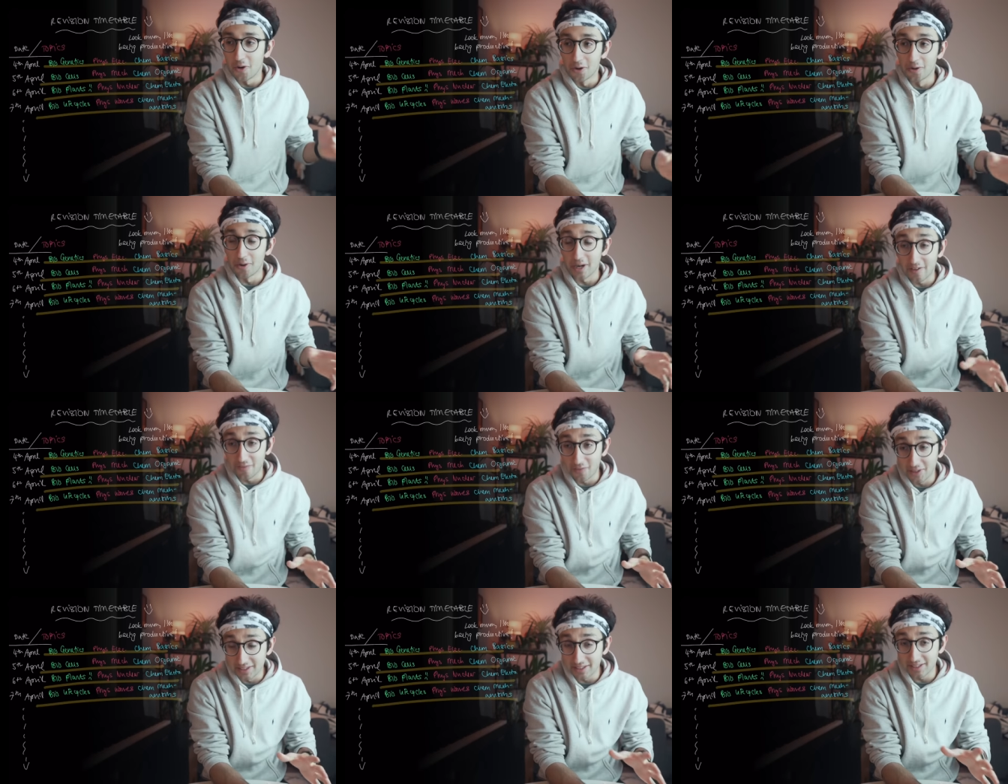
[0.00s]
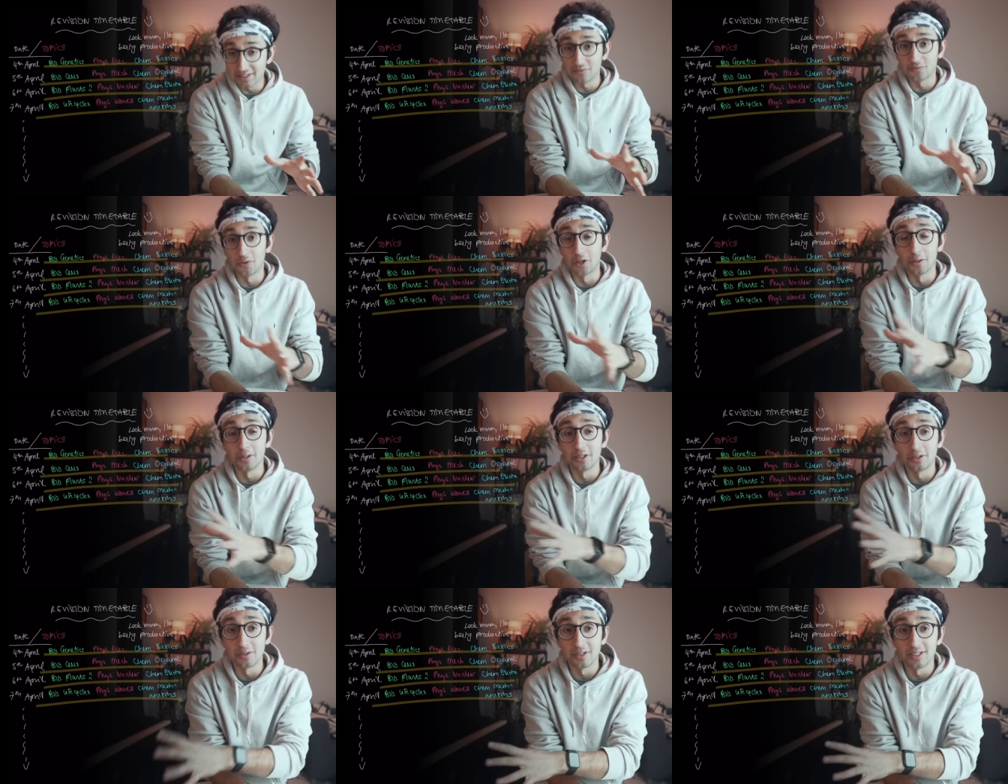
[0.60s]
Or if I did
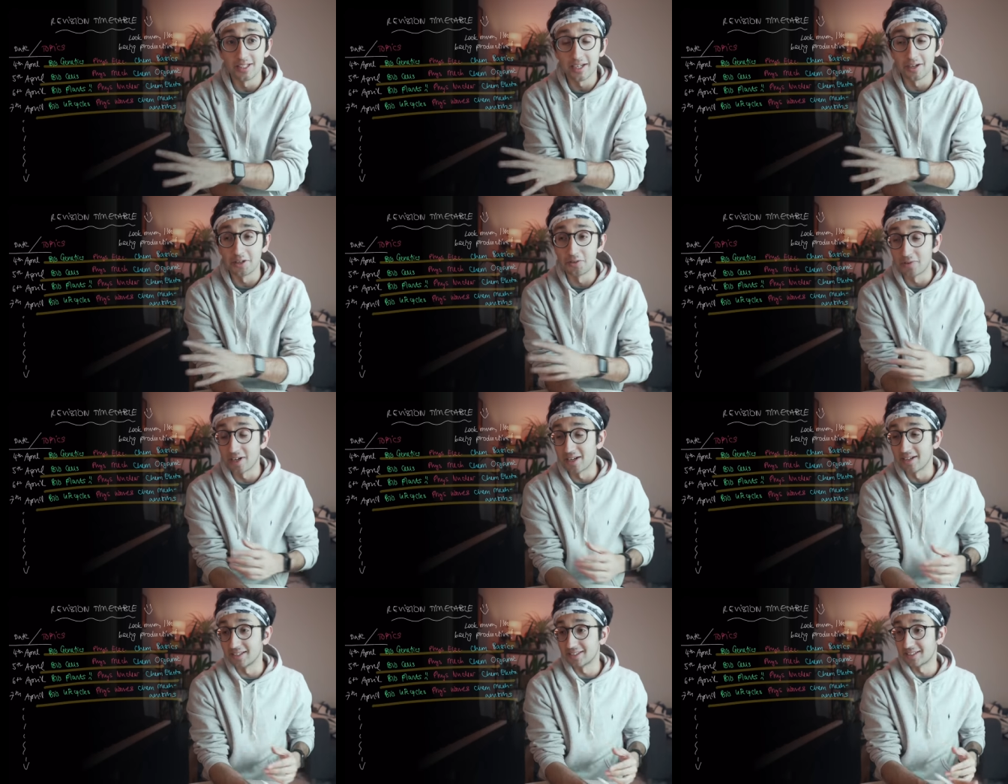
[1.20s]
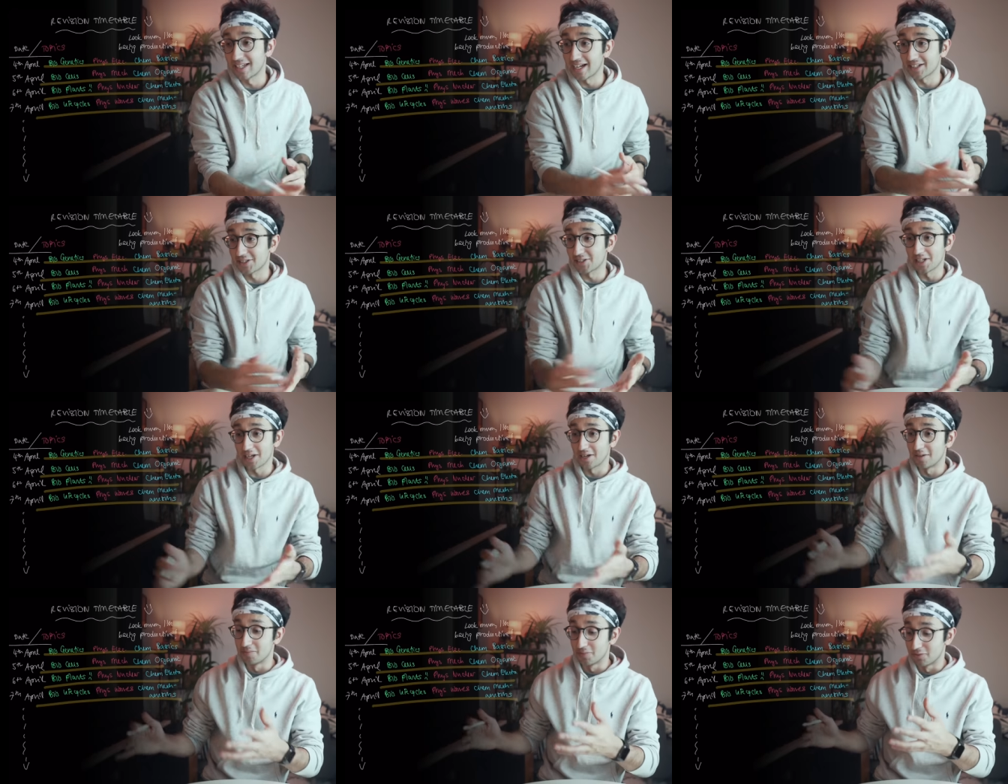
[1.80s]
follow it to a T, I'd realize that
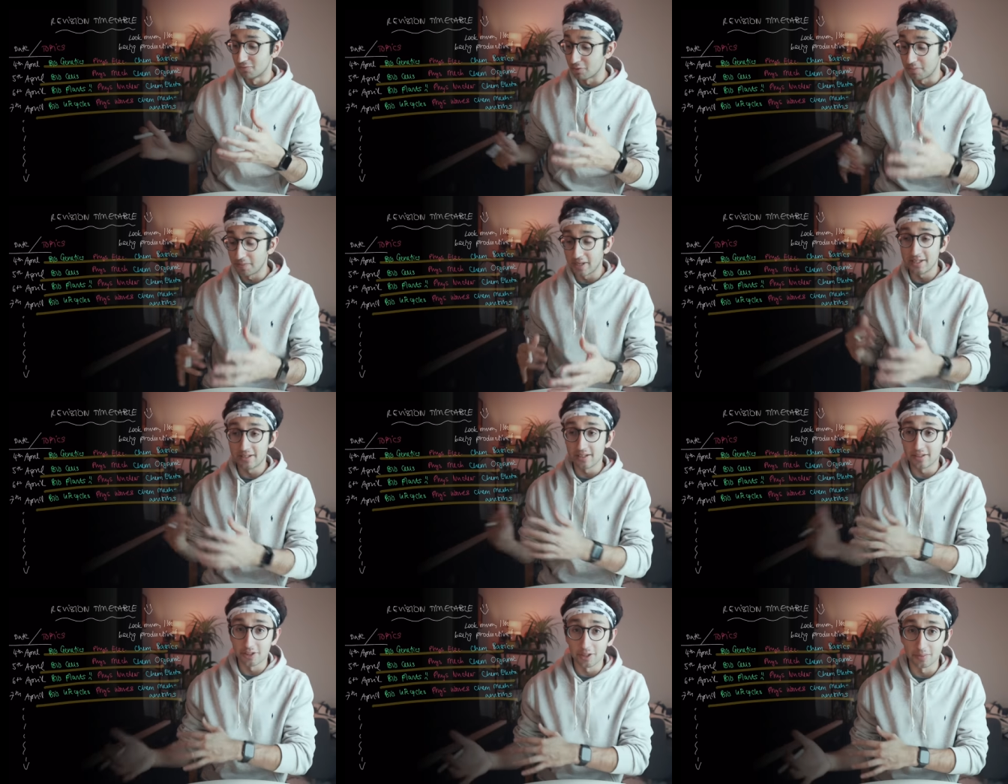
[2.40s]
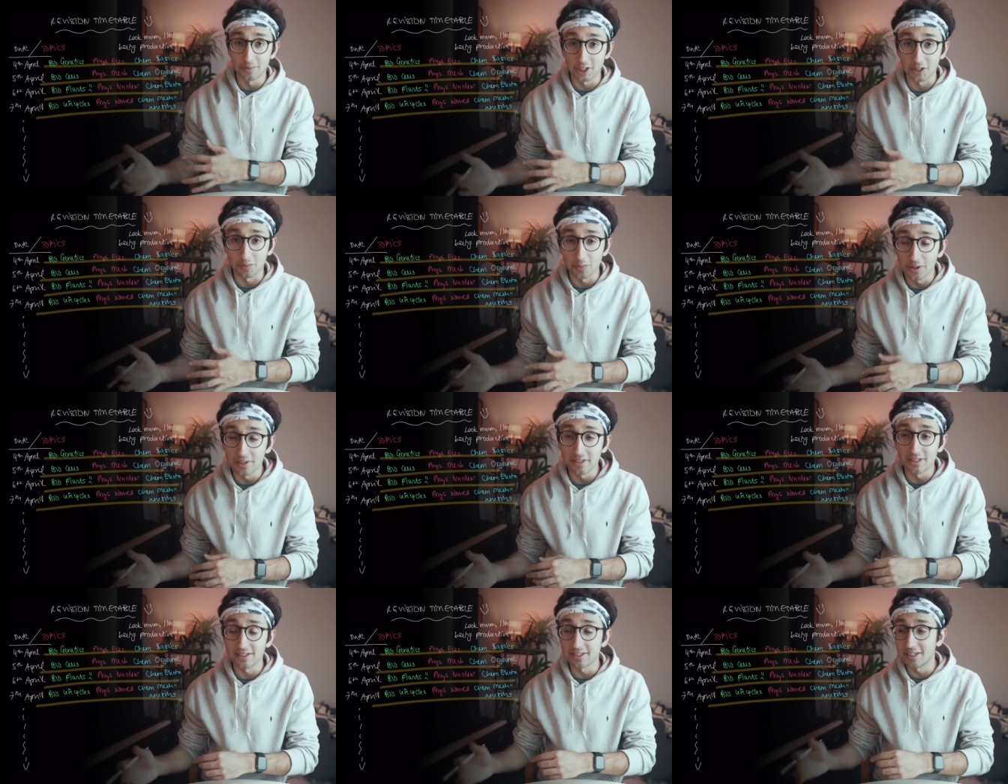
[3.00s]
actually I'm repeating subjects
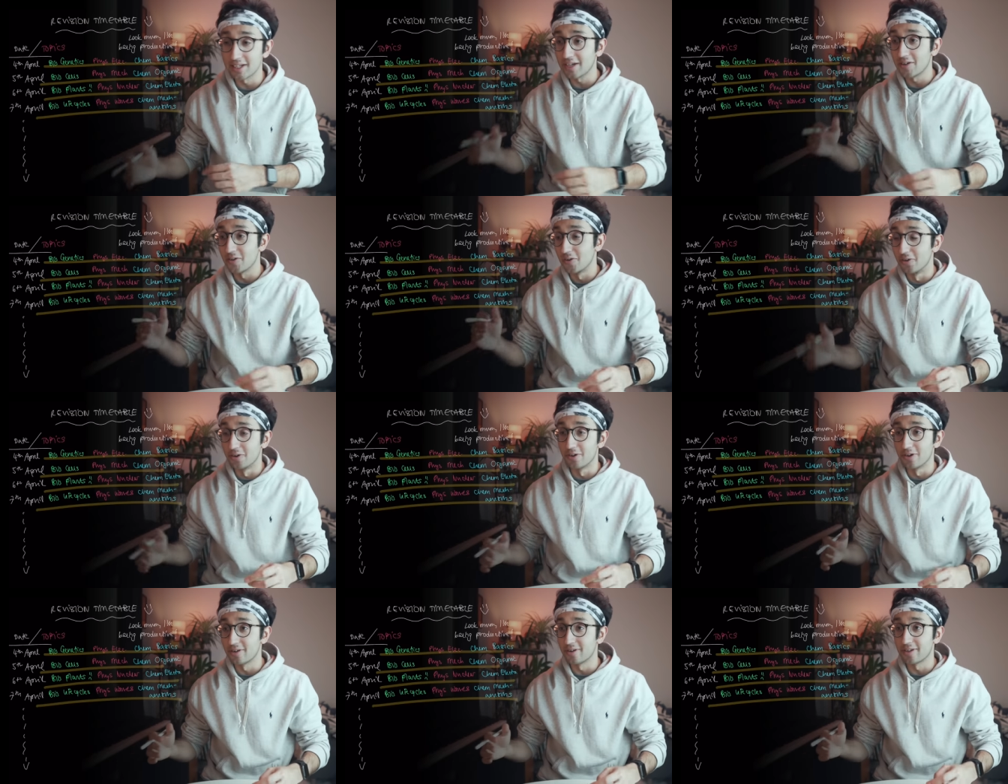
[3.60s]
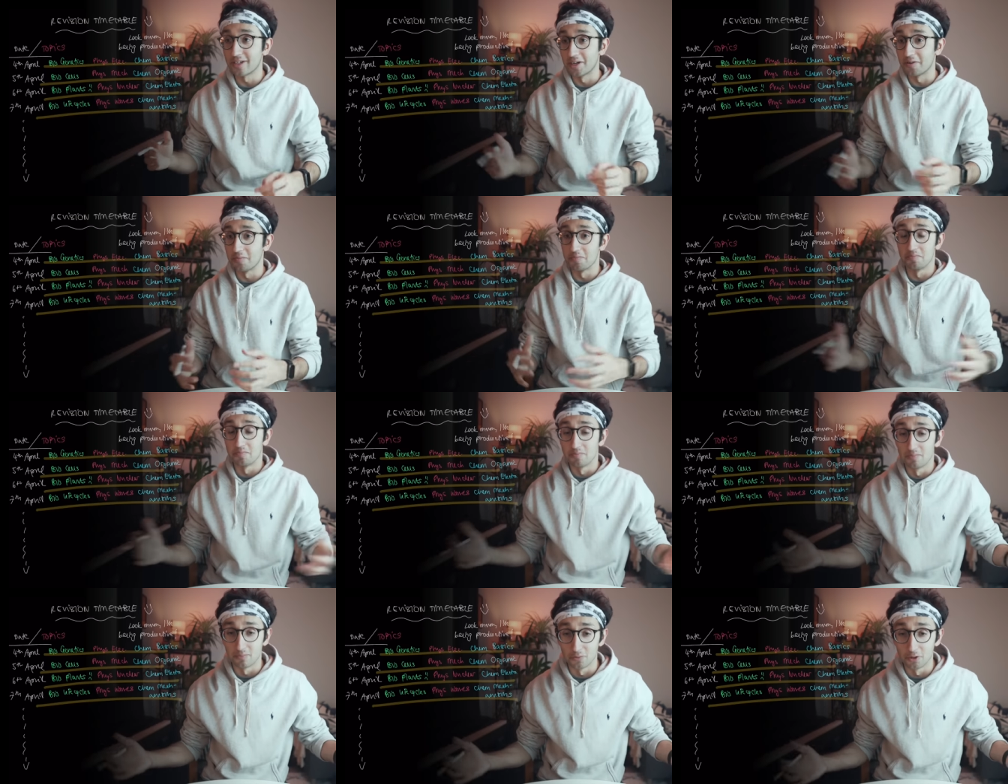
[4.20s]
pointlessly, or, you know,
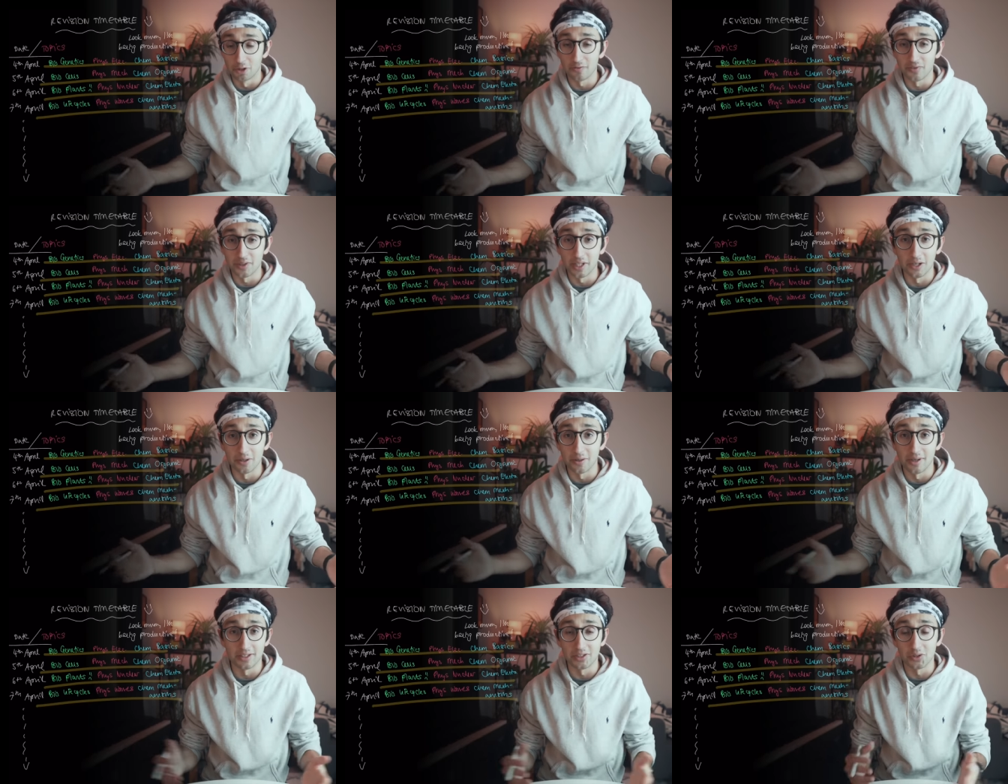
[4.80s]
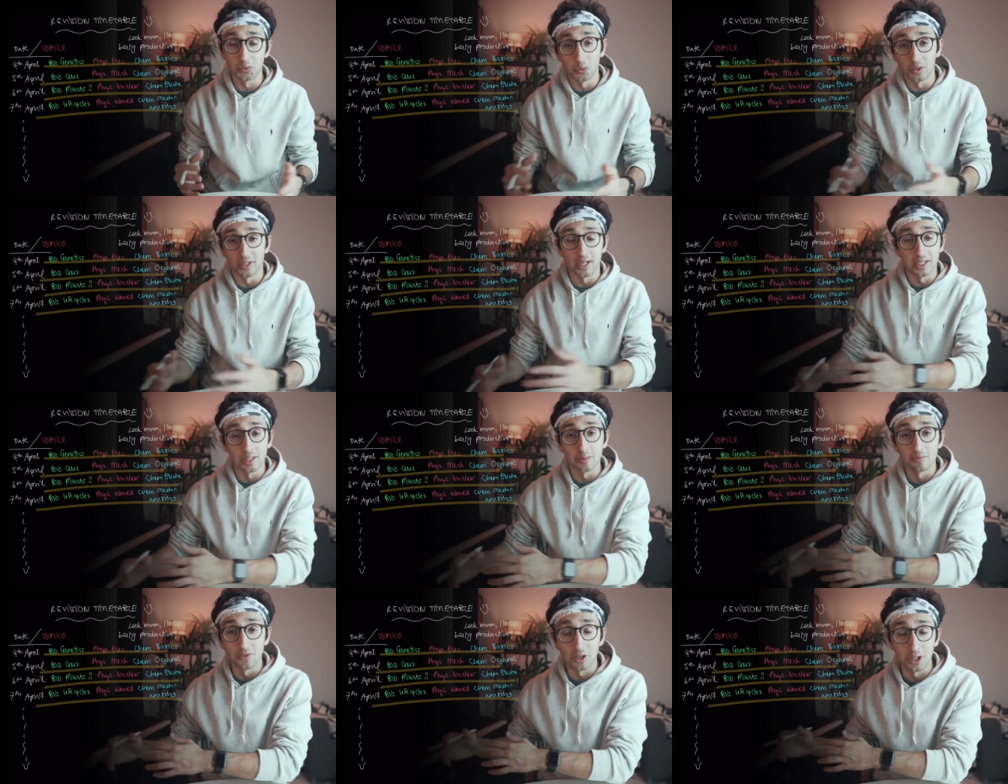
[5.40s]
more often than not, I just
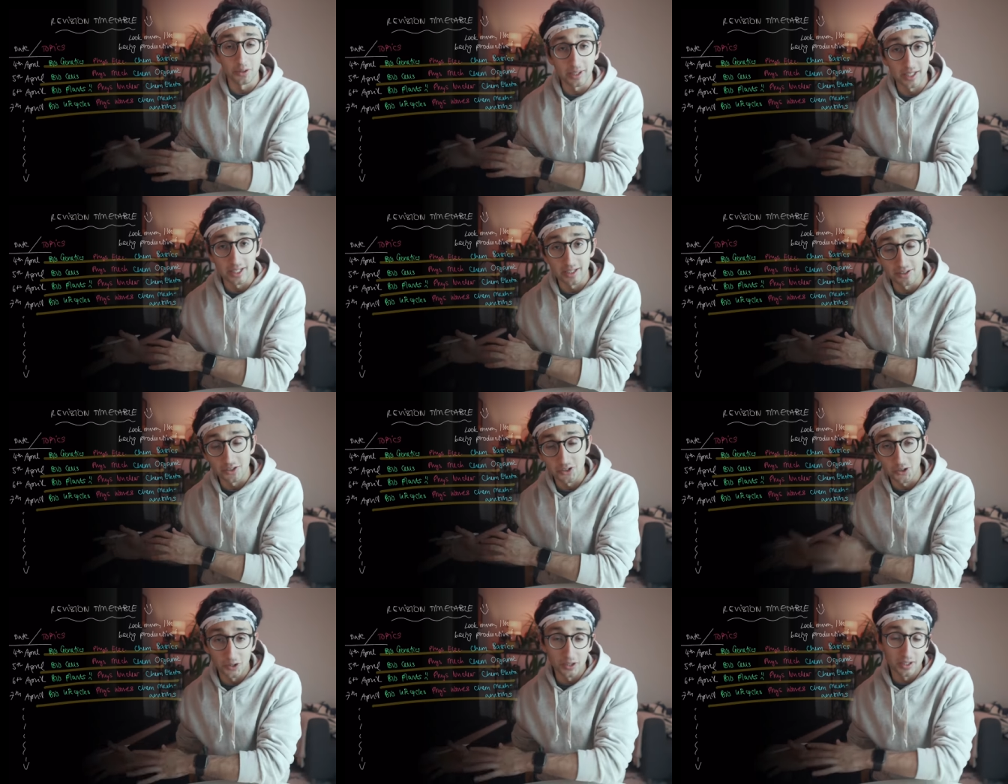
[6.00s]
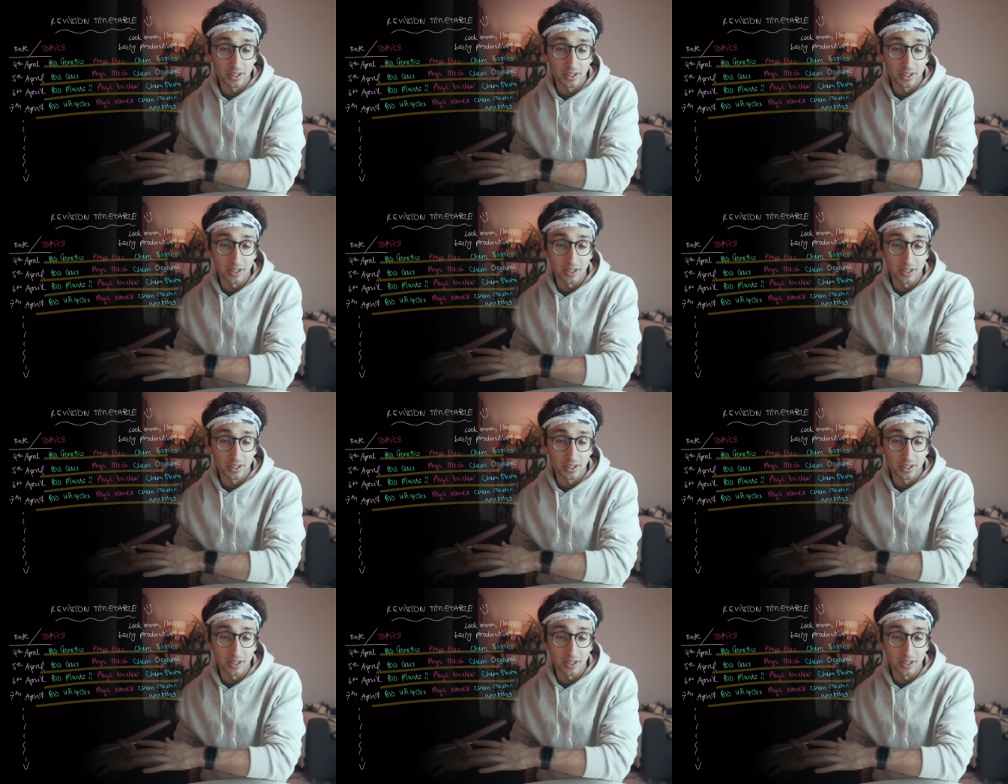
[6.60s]
wouldn't end up following it at